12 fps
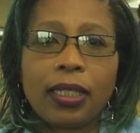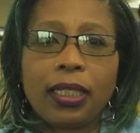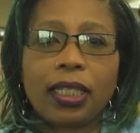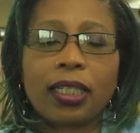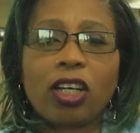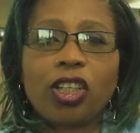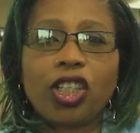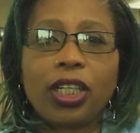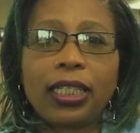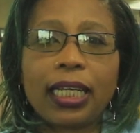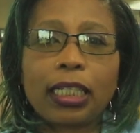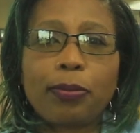The
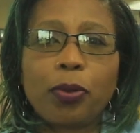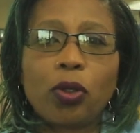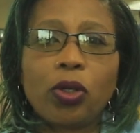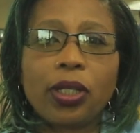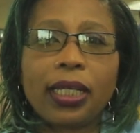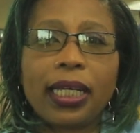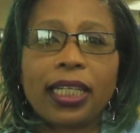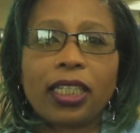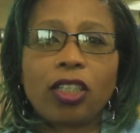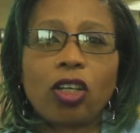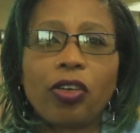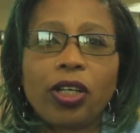discussions explored the
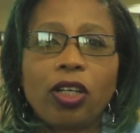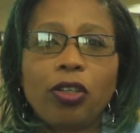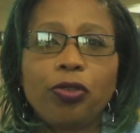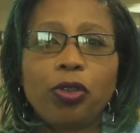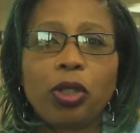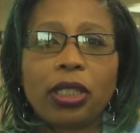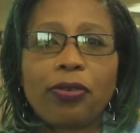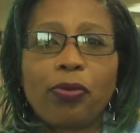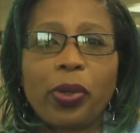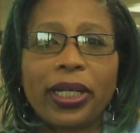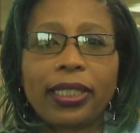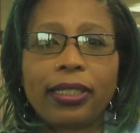historical roots of
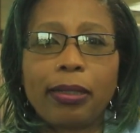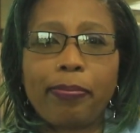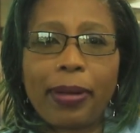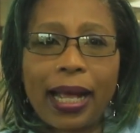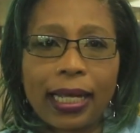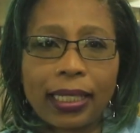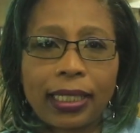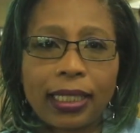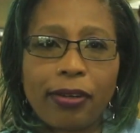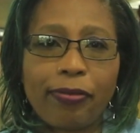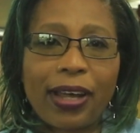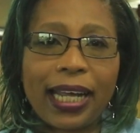Western banks
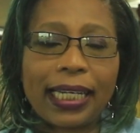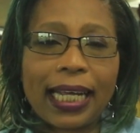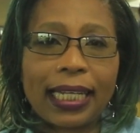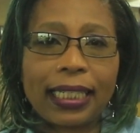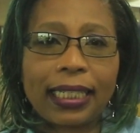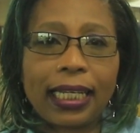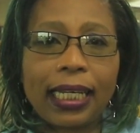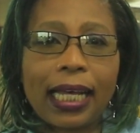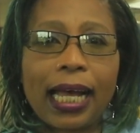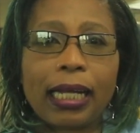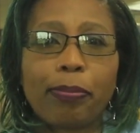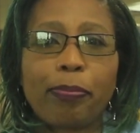in financing
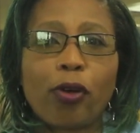and